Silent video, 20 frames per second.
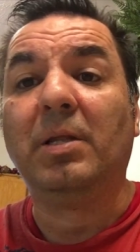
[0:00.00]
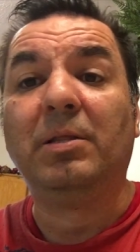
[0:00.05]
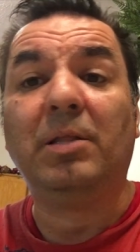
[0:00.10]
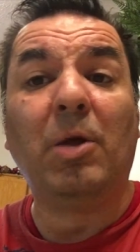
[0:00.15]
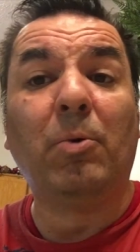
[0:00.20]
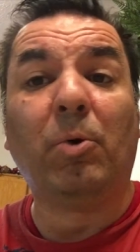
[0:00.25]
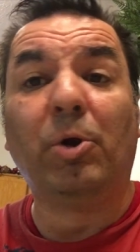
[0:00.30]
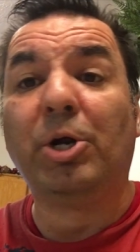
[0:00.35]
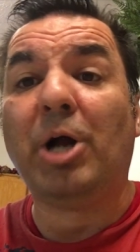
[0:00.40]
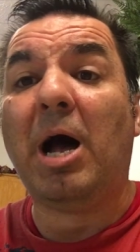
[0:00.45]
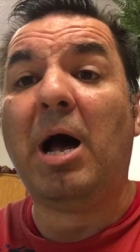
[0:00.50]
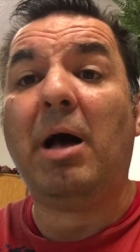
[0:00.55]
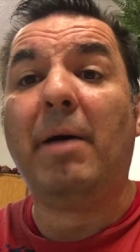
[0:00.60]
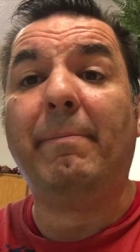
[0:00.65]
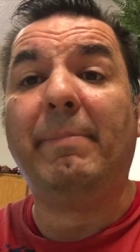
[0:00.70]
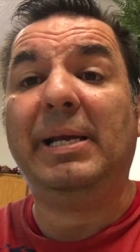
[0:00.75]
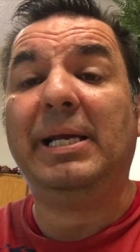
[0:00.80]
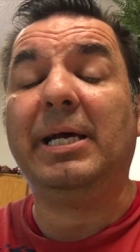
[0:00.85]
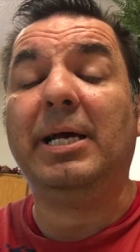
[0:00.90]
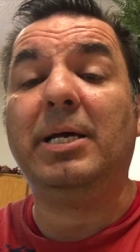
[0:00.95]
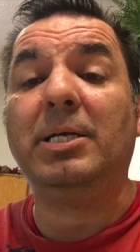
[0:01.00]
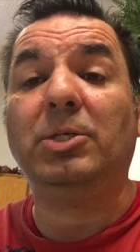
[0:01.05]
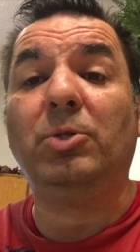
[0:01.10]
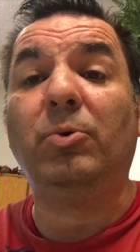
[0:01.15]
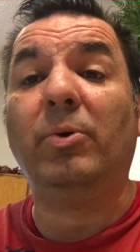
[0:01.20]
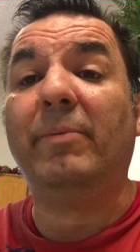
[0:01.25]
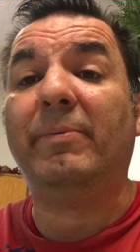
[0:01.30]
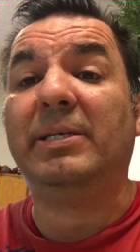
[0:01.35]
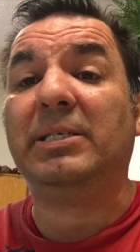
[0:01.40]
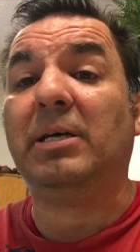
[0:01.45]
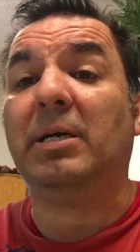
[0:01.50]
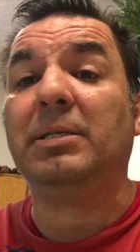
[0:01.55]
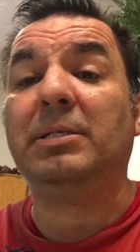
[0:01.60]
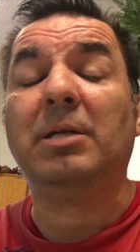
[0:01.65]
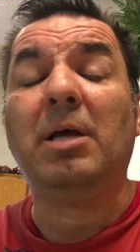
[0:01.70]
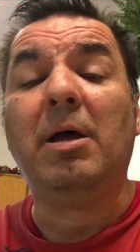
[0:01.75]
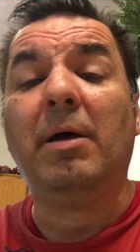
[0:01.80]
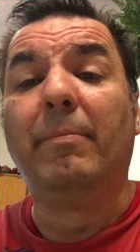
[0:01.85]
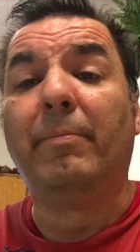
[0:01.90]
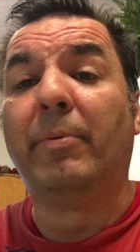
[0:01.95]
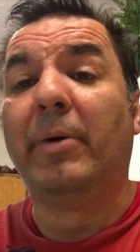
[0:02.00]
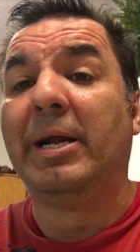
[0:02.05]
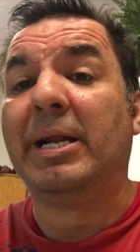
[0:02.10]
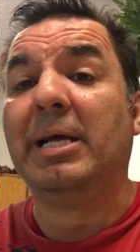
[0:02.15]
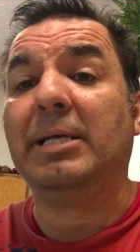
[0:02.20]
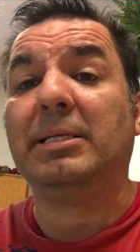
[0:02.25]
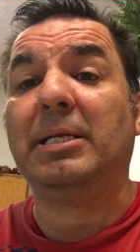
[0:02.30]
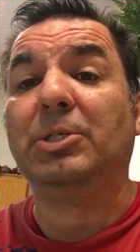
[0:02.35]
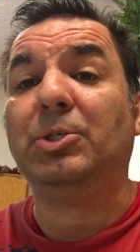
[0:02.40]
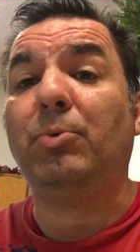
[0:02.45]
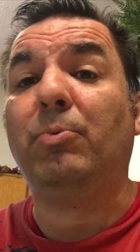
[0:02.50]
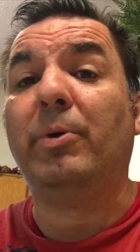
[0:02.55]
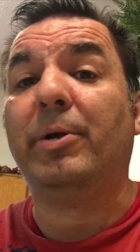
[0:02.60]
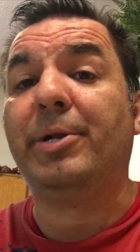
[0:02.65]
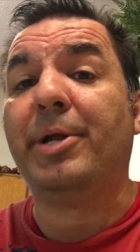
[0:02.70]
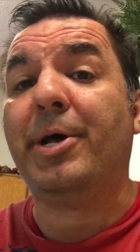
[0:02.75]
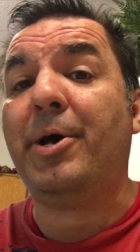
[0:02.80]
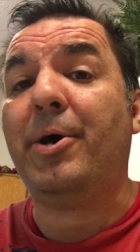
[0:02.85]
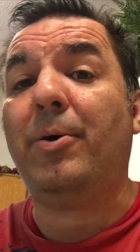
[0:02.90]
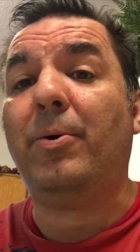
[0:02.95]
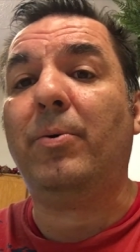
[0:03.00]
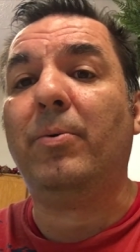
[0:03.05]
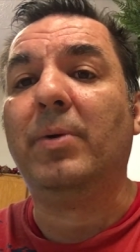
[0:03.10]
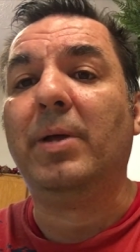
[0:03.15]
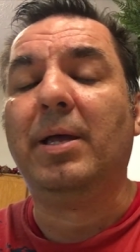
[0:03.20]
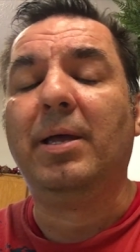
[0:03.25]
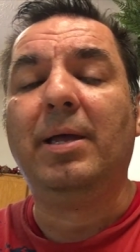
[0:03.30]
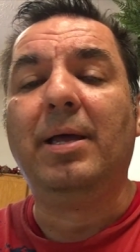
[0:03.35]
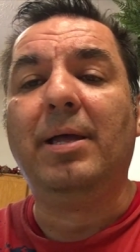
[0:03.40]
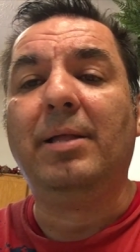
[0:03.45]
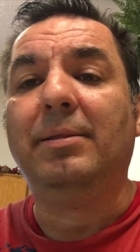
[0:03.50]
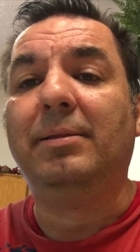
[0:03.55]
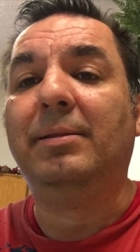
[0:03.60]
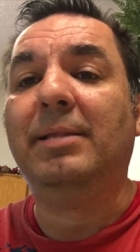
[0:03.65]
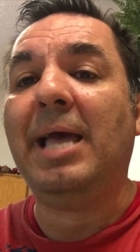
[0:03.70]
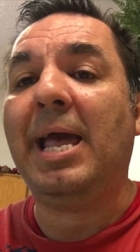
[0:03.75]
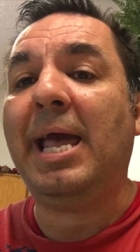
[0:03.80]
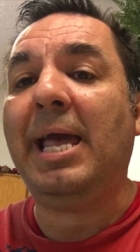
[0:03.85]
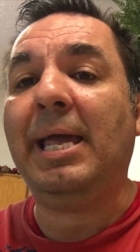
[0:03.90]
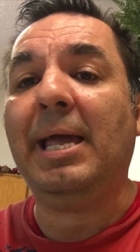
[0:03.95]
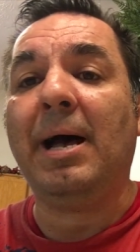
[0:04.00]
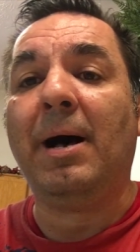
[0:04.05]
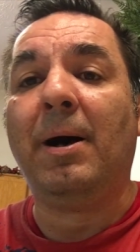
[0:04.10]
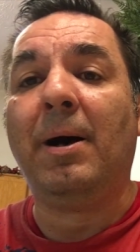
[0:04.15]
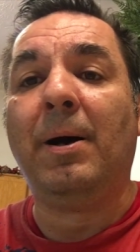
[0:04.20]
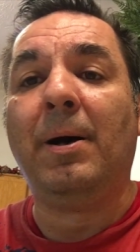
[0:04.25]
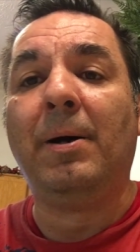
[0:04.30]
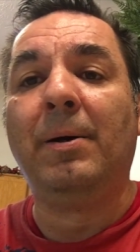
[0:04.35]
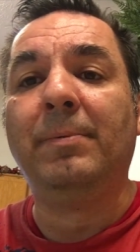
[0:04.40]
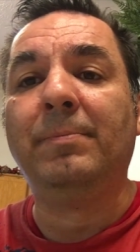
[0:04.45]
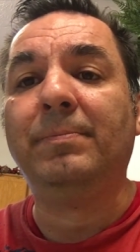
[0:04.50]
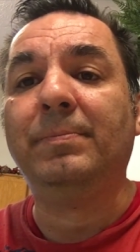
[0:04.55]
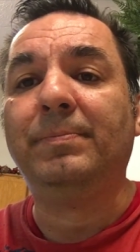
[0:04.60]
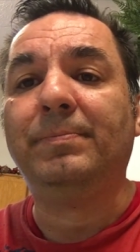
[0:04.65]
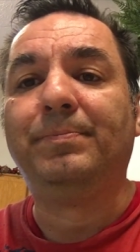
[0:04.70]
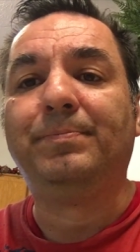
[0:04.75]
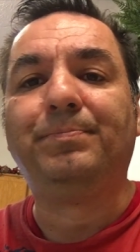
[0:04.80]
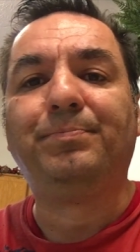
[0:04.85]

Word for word: they were gone, because Louis Vuitton products, as you will know, they, um,